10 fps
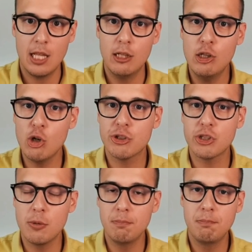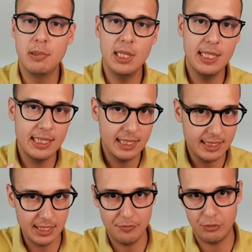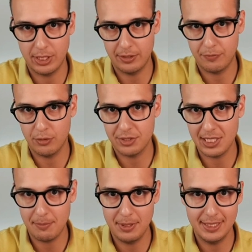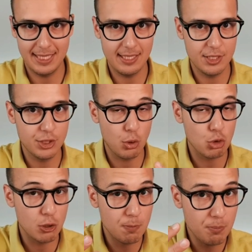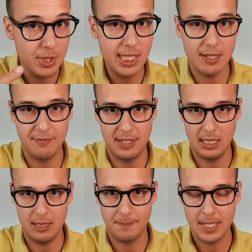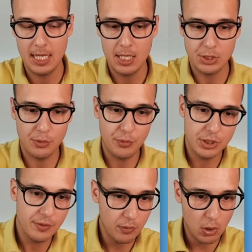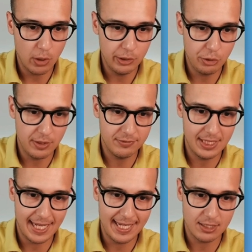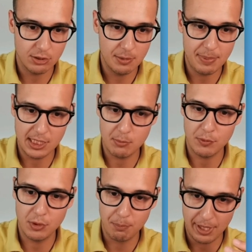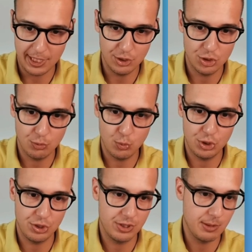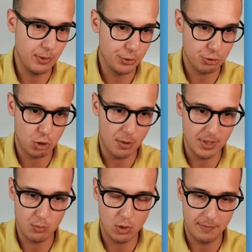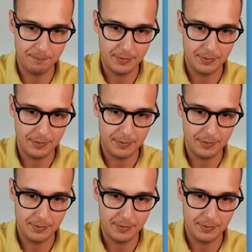looks completely different, for example, than a social media funnel. So first of all, you have the ad on the bottom of the page, which is the most common one.